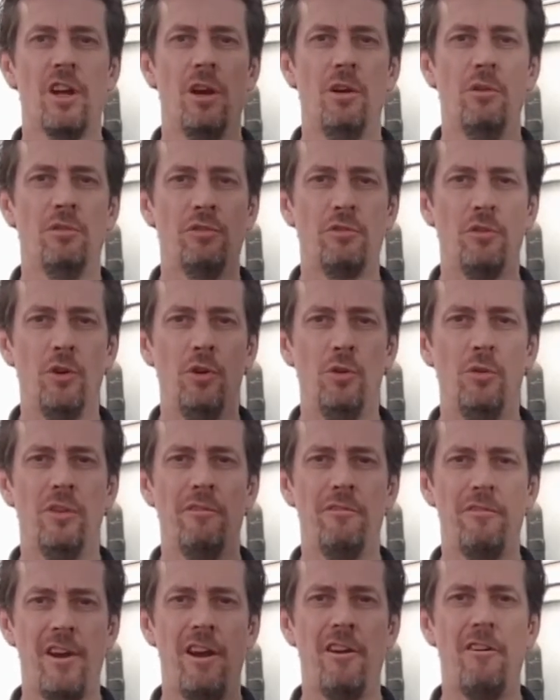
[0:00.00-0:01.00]
through the
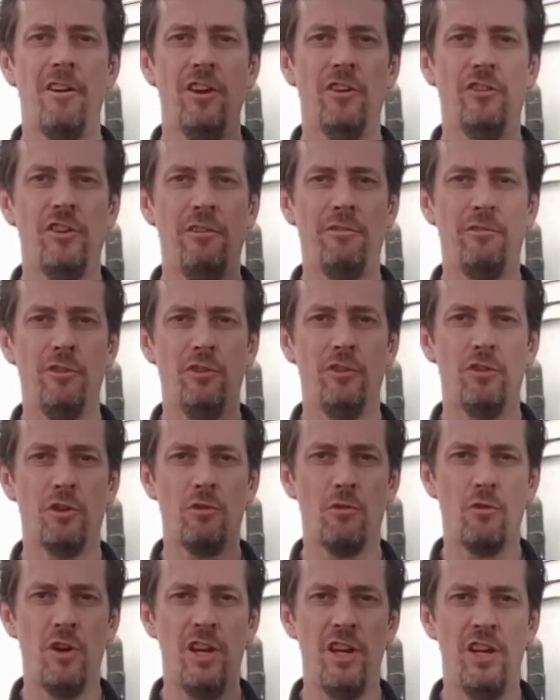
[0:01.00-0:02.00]
various different
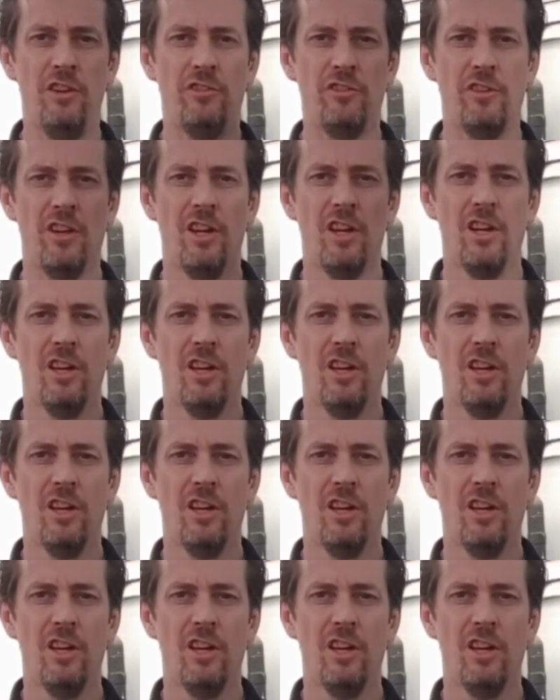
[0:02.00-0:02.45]
degrees,